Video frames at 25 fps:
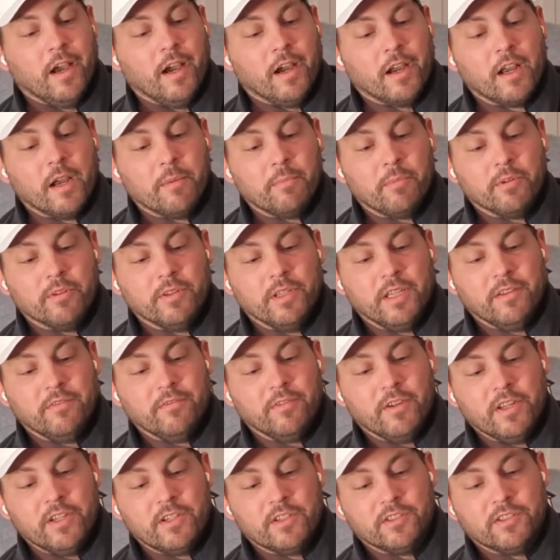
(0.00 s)
A couple of
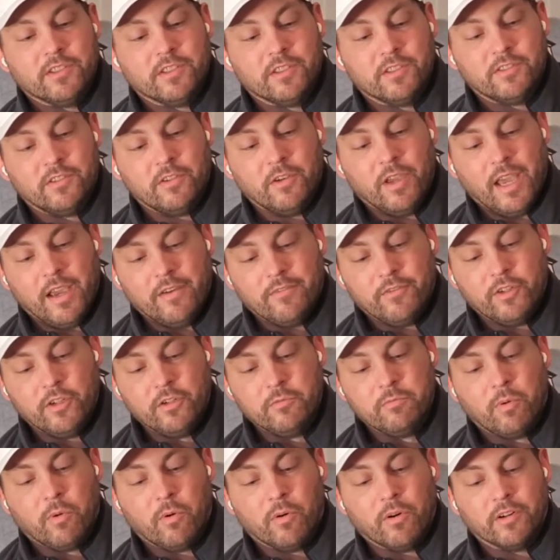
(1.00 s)
neat features is you have
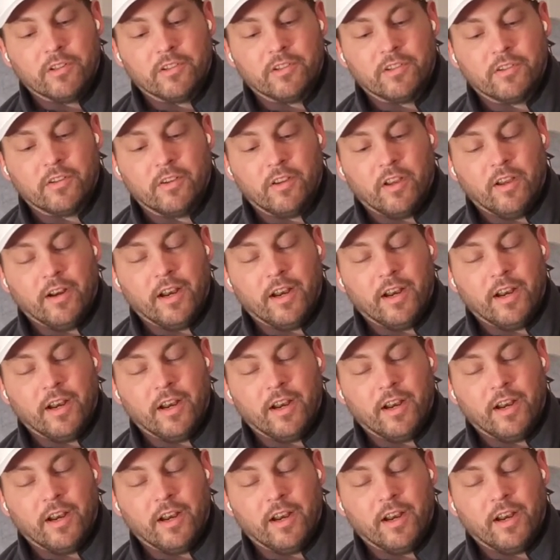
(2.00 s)
two ports